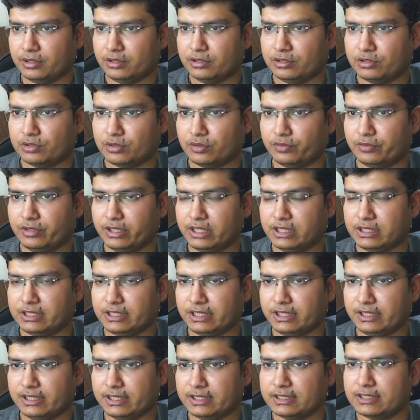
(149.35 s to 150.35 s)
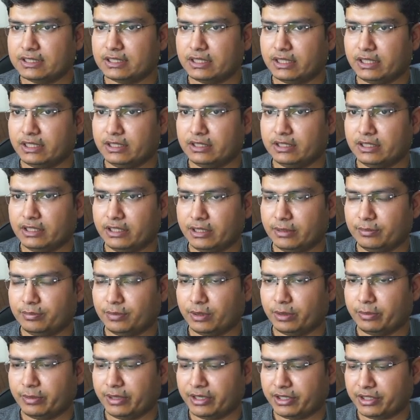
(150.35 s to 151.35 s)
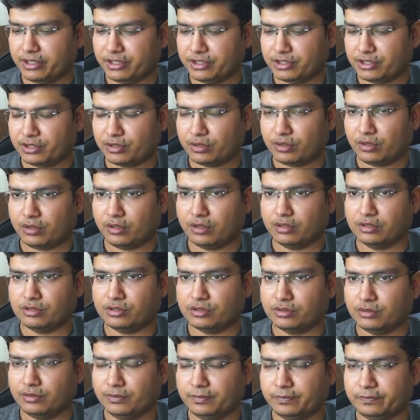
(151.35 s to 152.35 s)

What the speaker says: So we will see this in the implementation also.